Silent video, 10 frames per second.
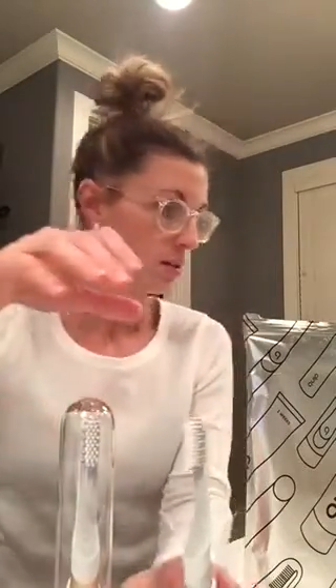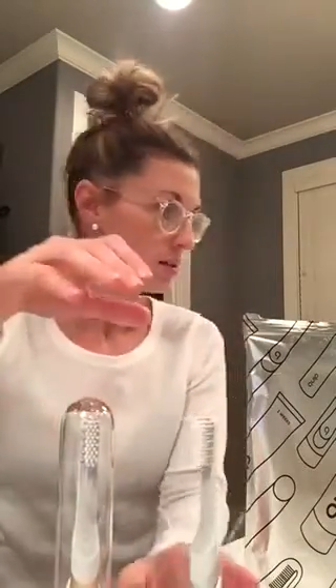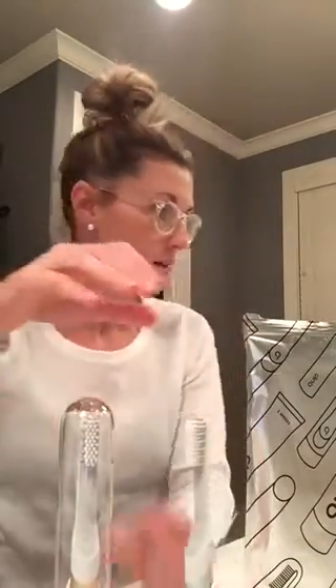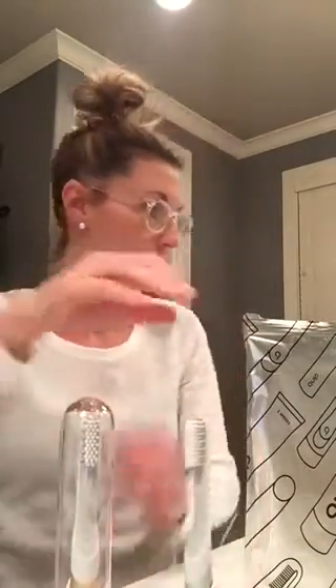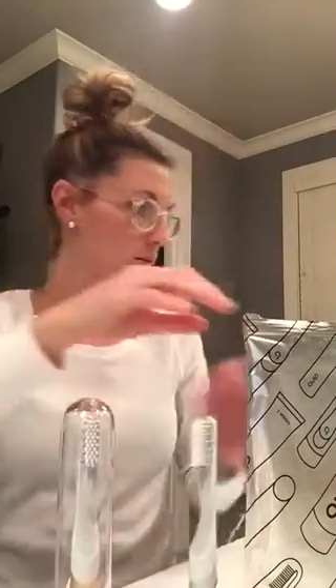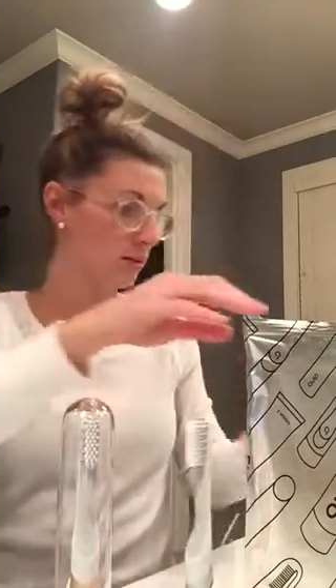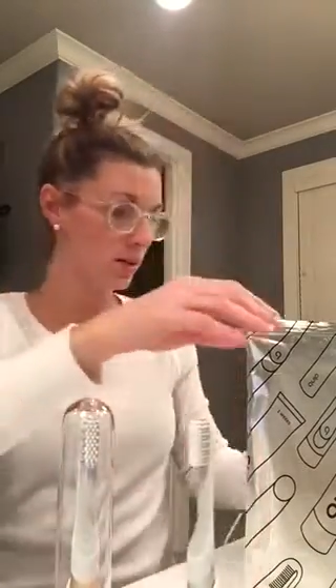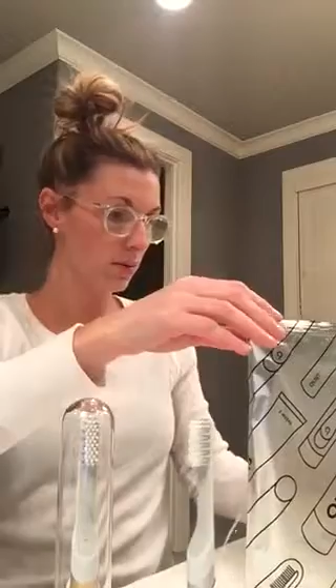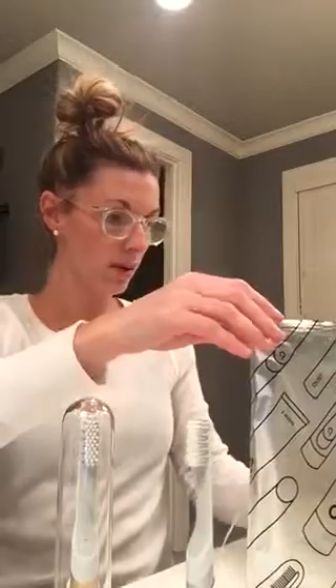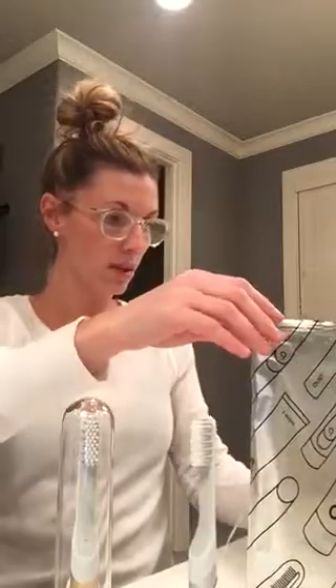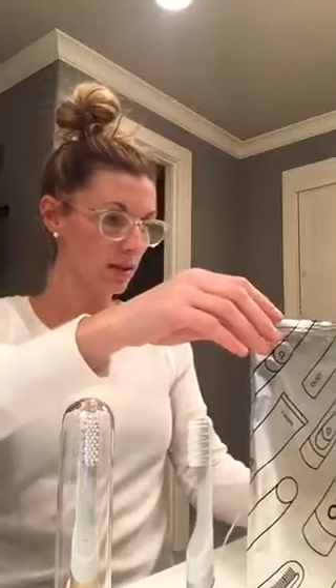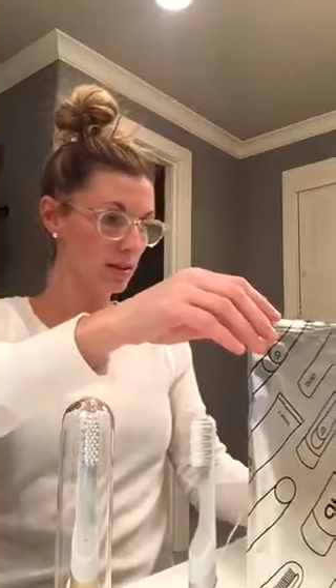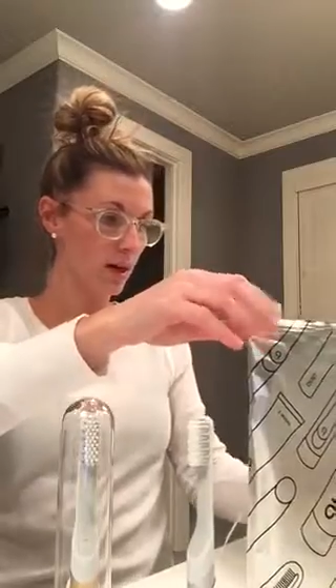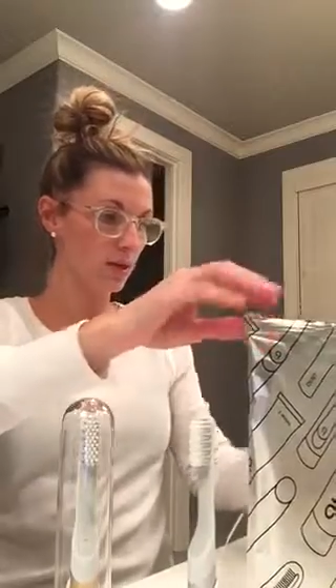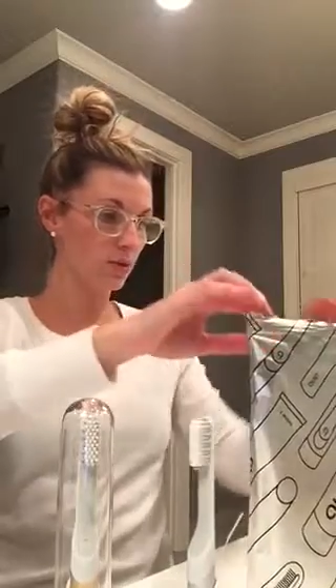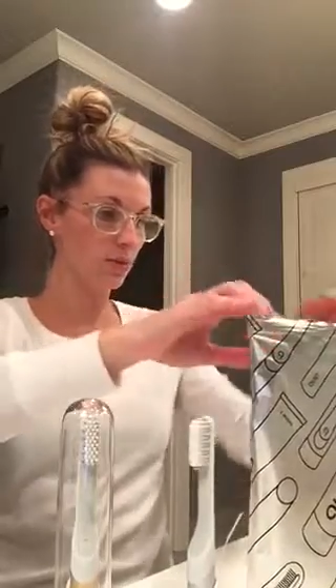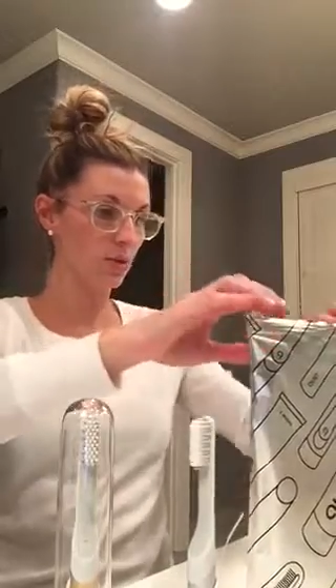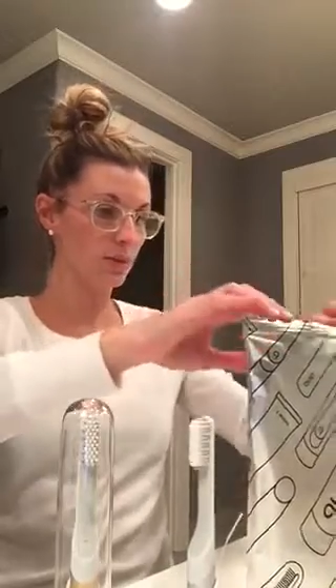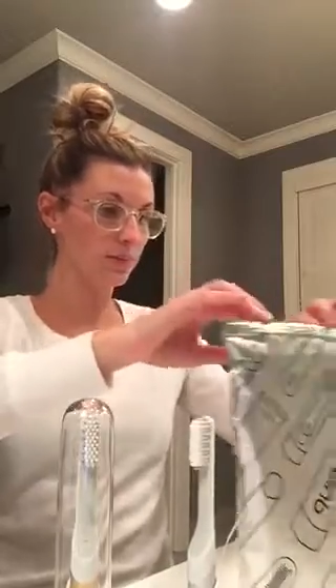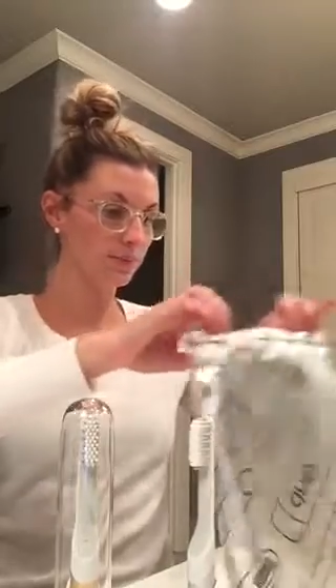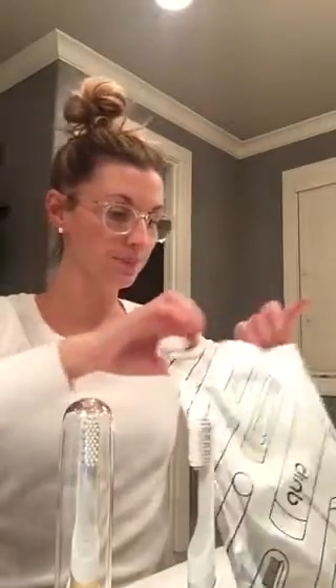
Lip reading: So anyway, that's kind of cool.